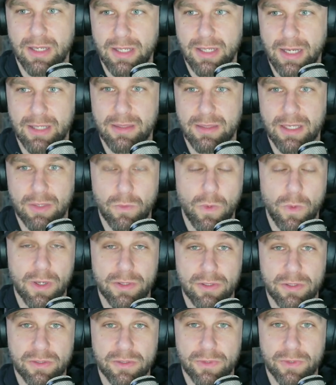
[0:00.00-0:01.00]
I think,
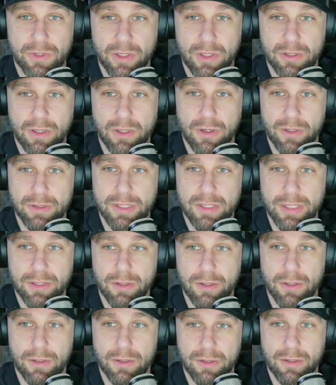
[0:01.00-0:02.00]
wonders for our deer
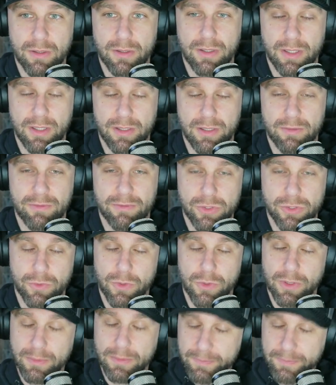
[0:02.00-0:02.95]
herd, for sure.